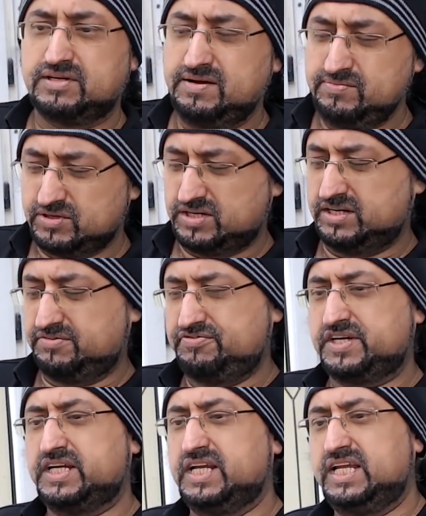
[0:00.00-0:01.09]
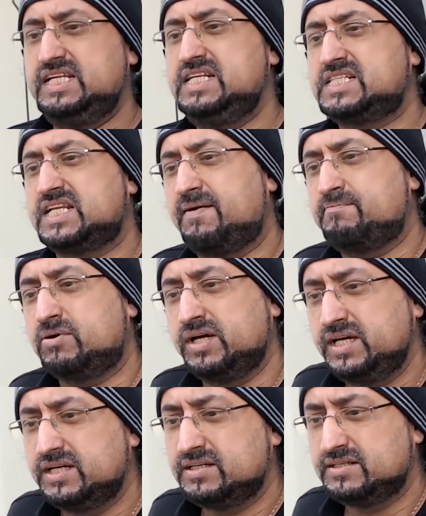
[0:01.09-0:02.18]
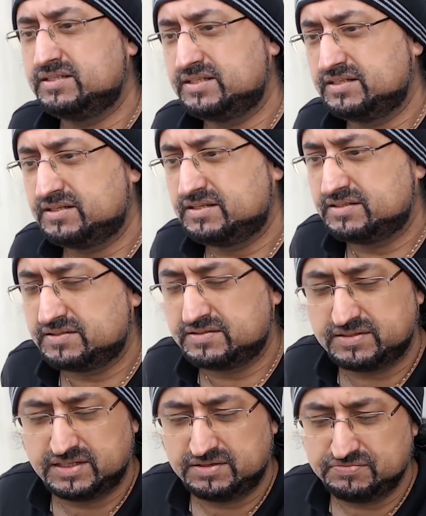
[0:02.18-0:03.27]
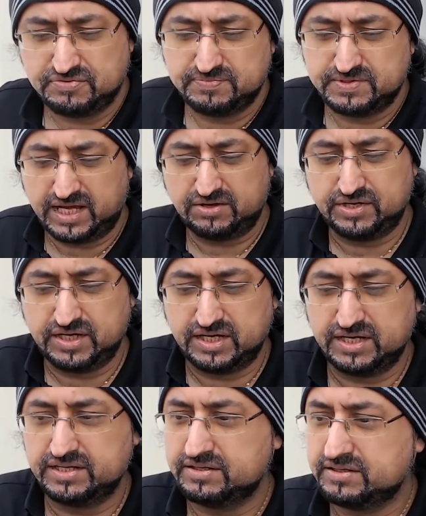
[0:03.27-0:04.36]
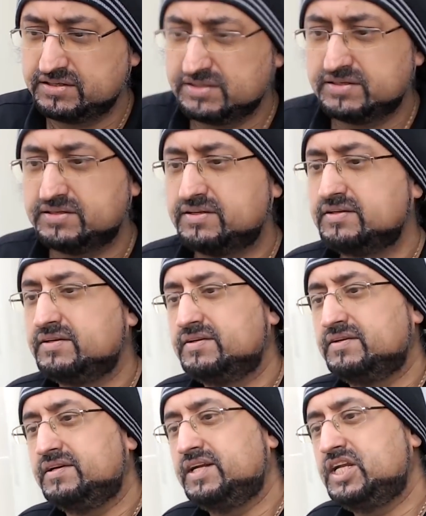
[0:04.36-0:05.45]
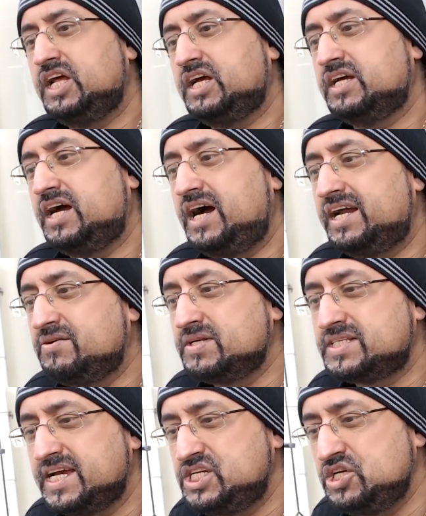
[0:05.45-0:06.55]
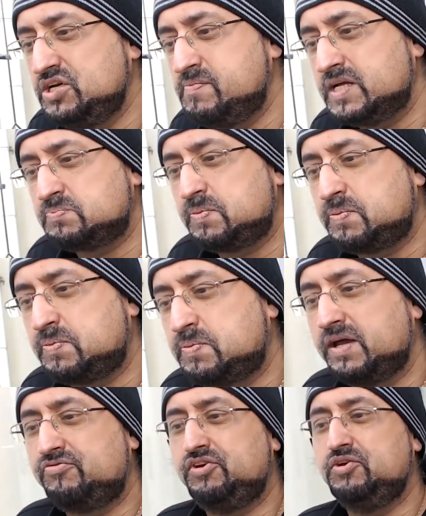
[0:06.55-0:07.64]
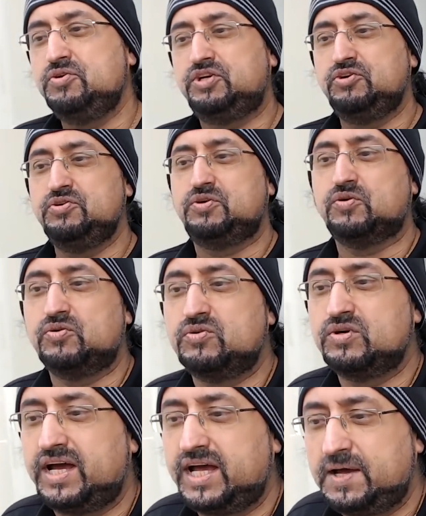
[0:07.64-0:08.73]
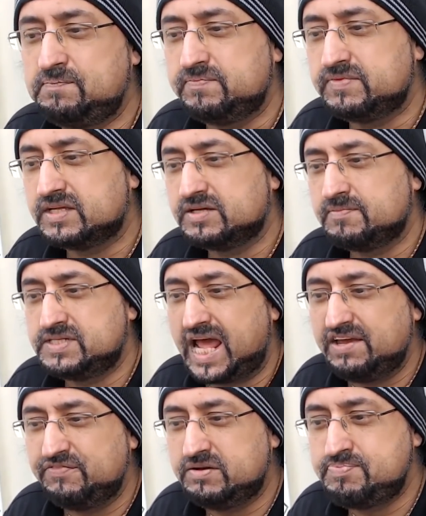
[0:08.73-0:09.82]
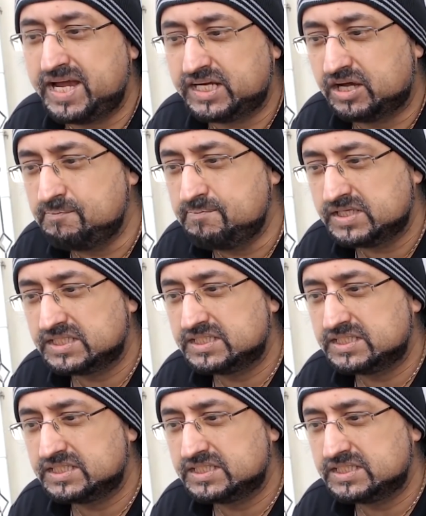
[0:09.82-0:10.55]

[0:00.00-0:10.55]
I'm not a freaking East Ham boy. I'm from down. I don't want to say too much, but if you Google David Beckham,